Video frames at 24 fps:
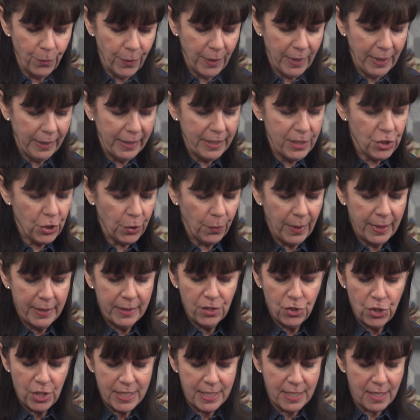really
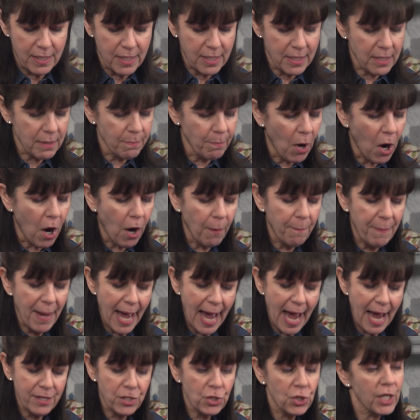doing just a small
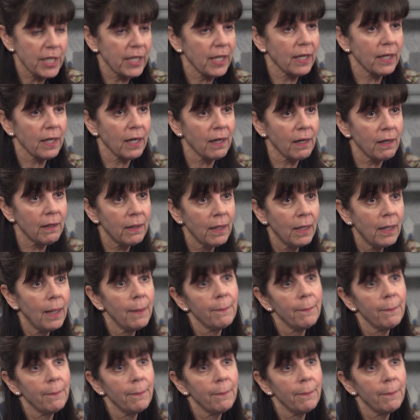batch here